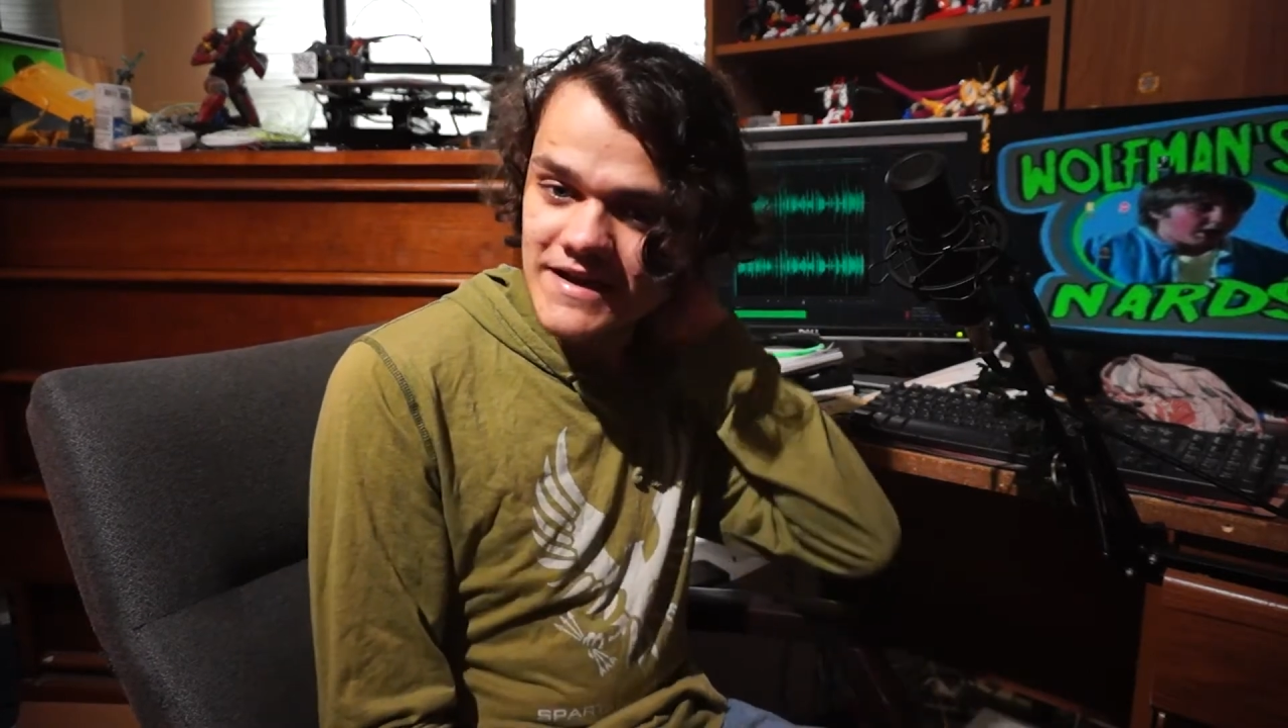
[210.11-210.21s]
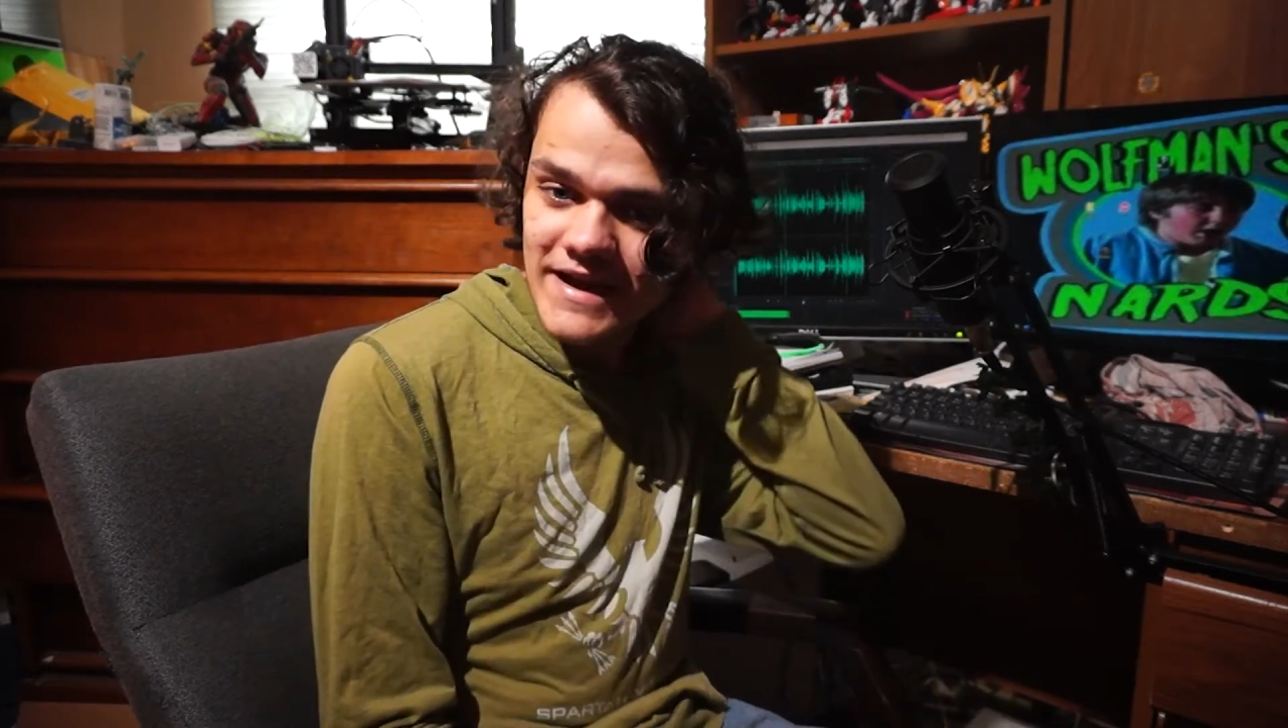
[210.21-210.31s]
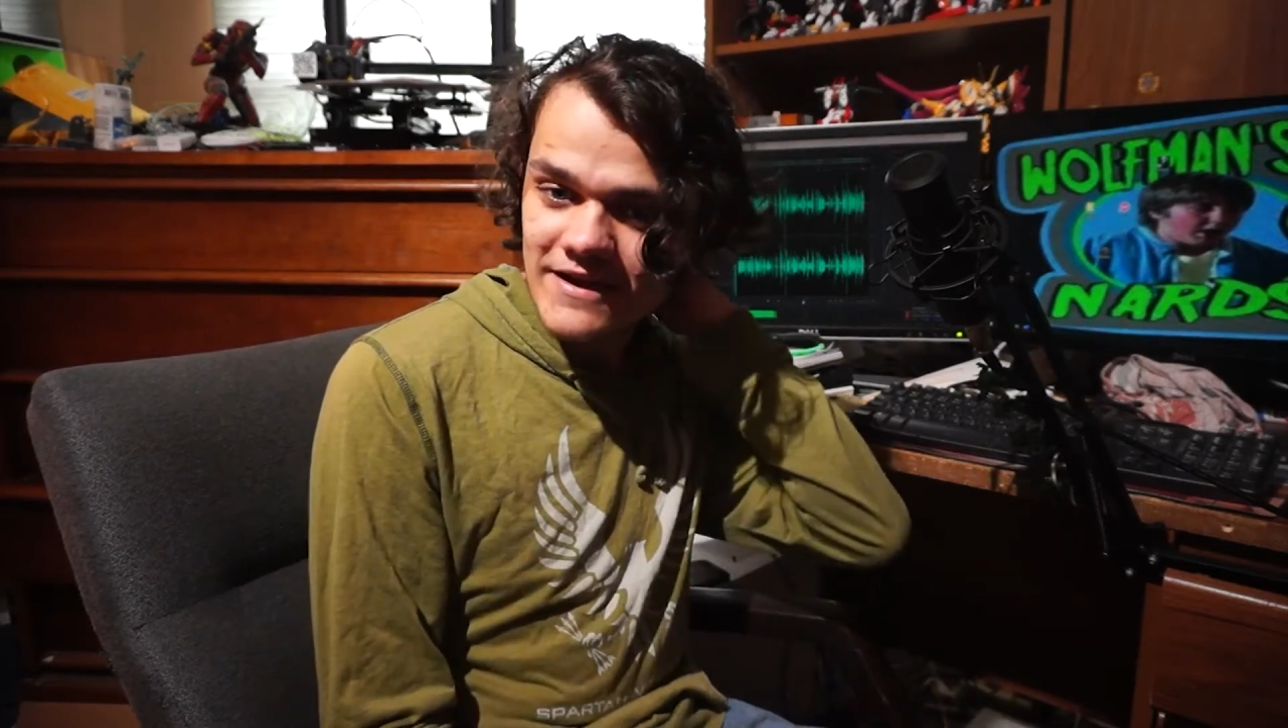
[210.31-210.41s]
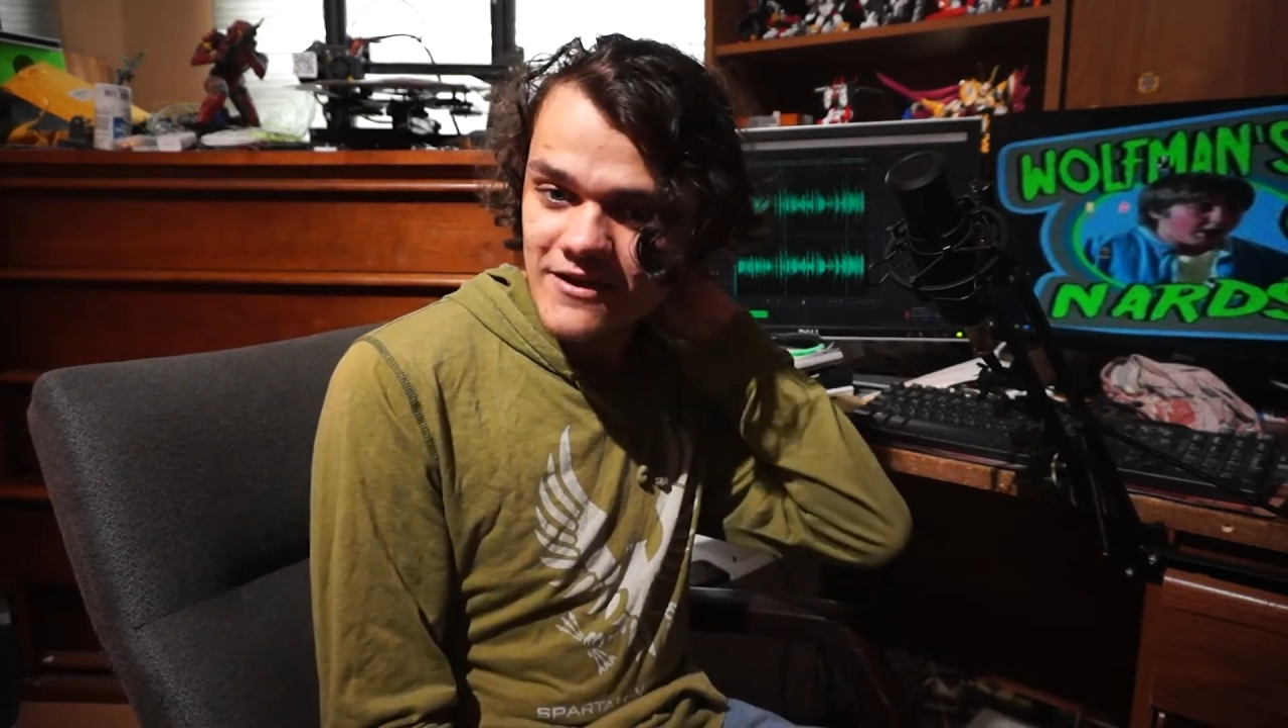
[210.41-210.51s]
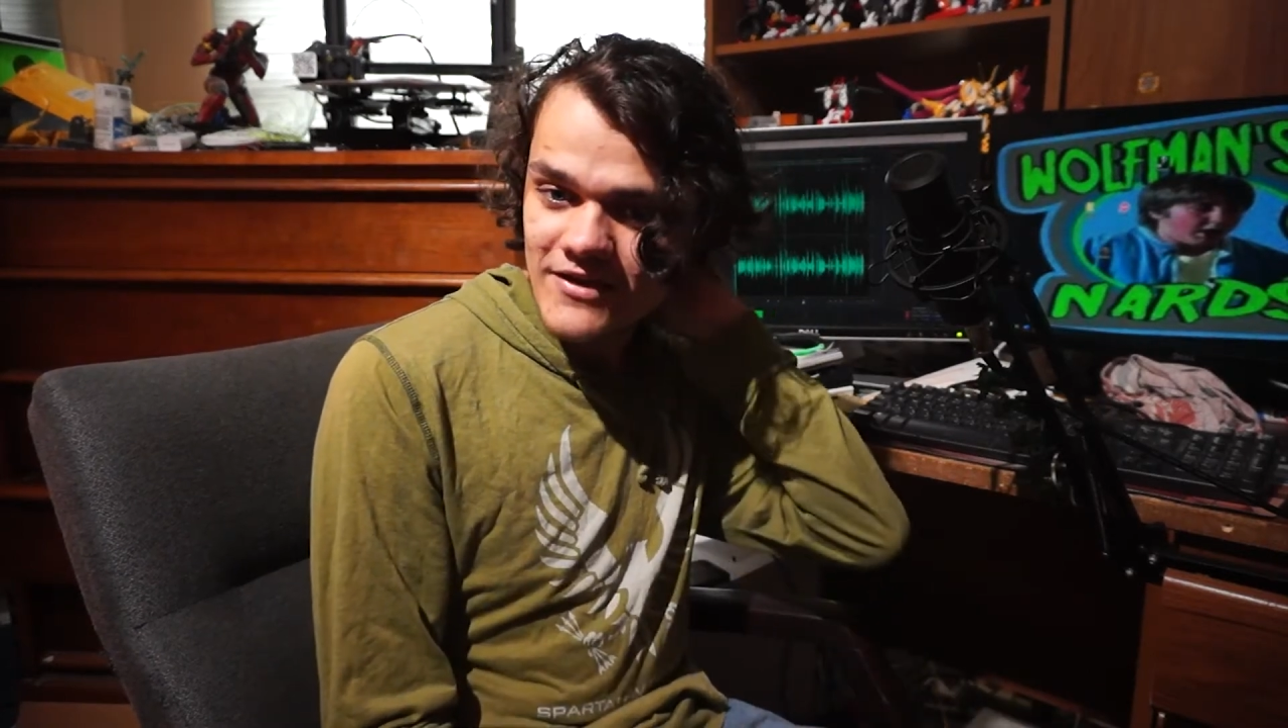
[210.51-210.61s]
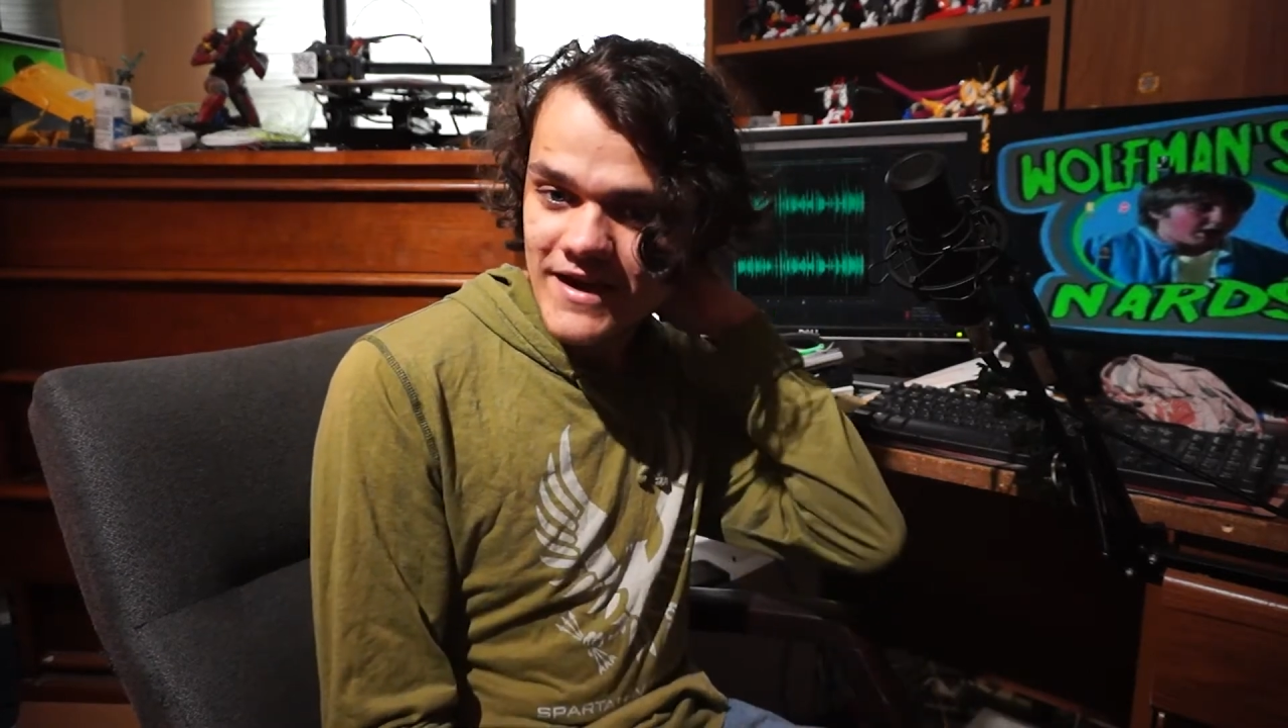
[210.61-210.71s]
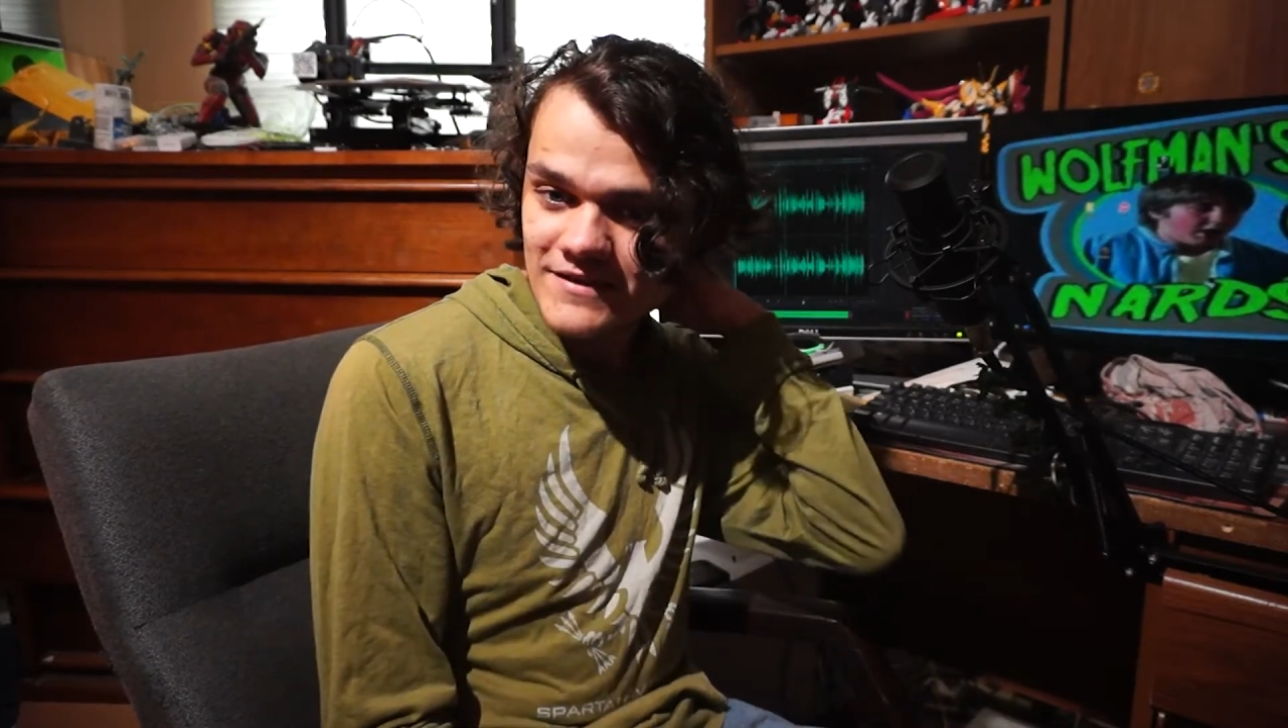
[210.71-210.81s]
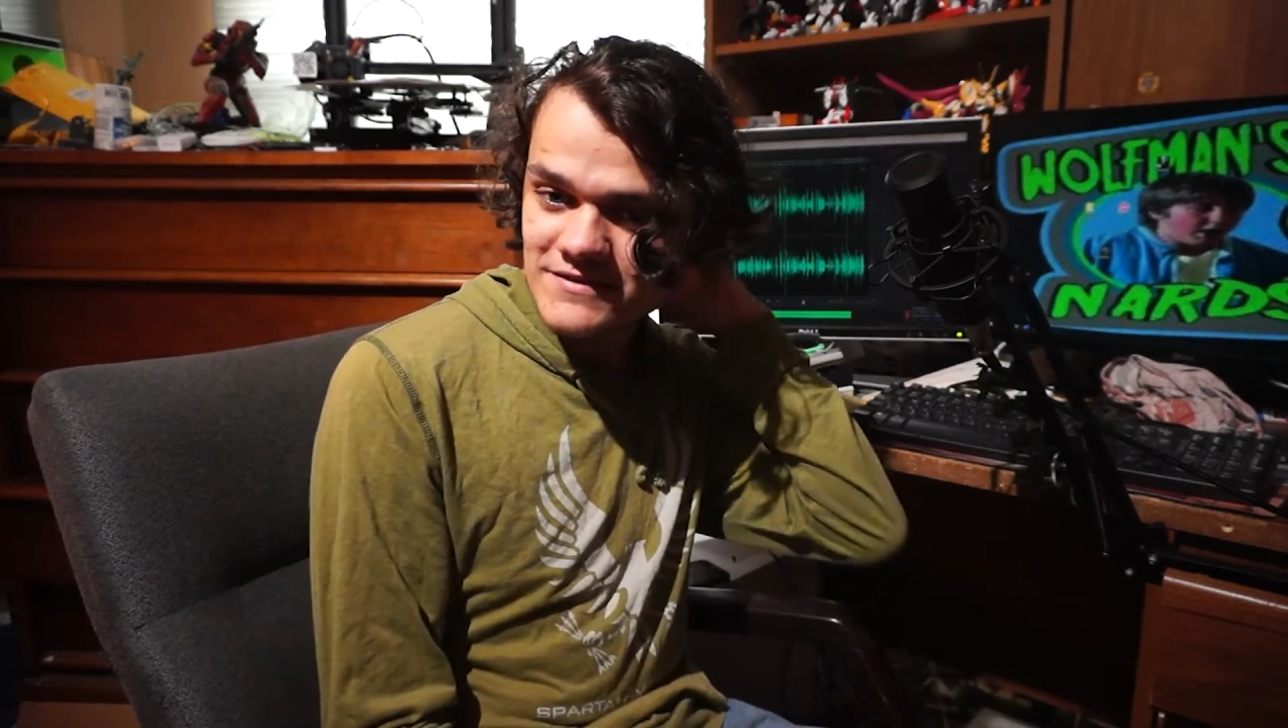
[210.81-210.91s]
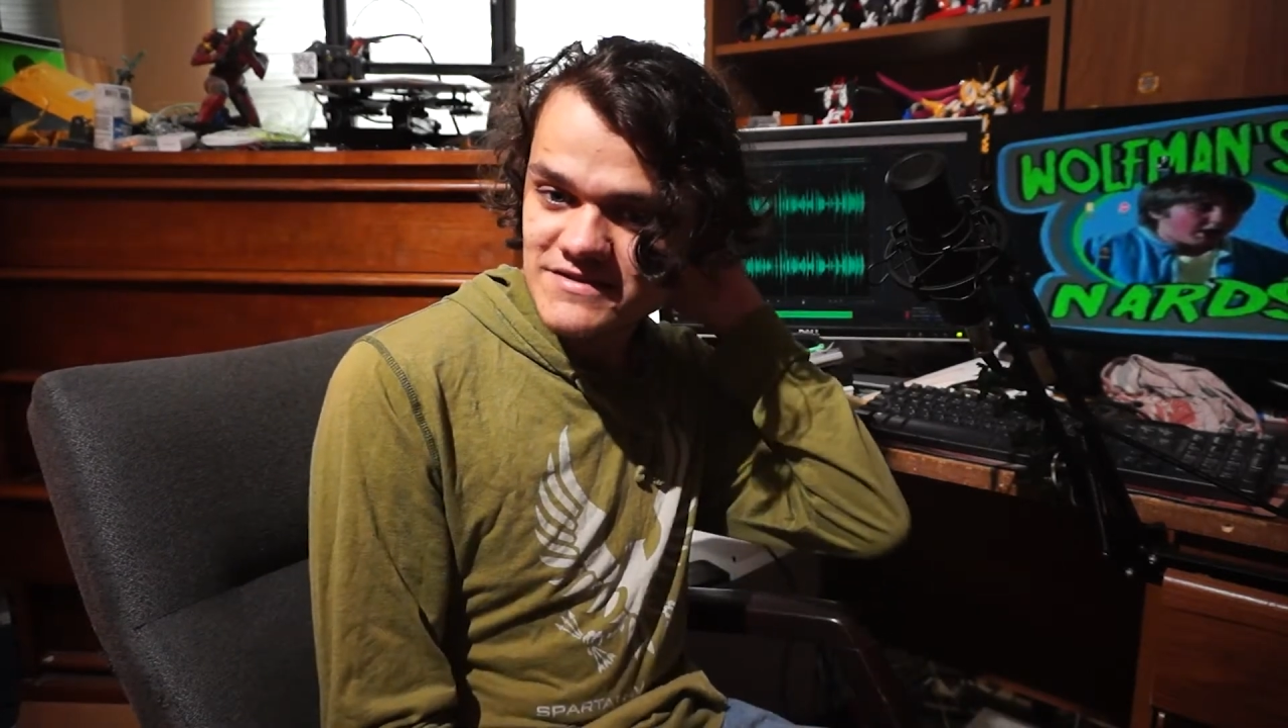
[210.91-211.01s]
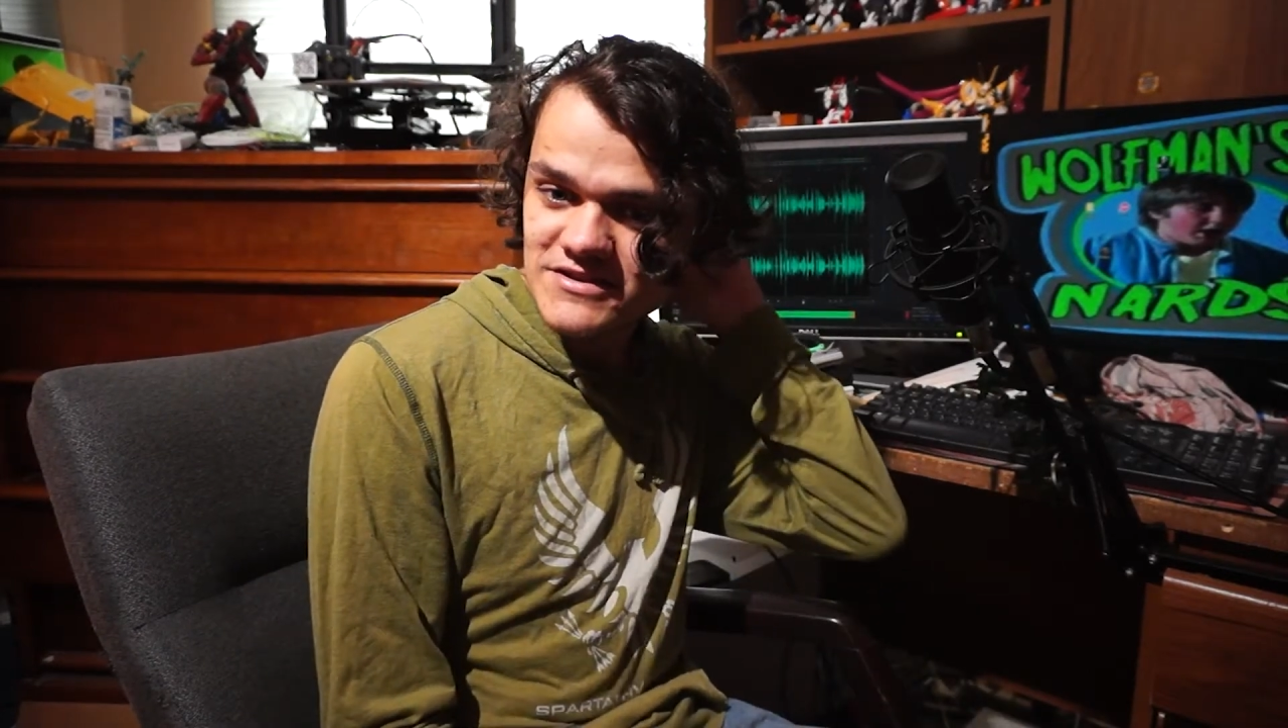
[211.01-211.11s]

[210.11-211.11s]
and all that.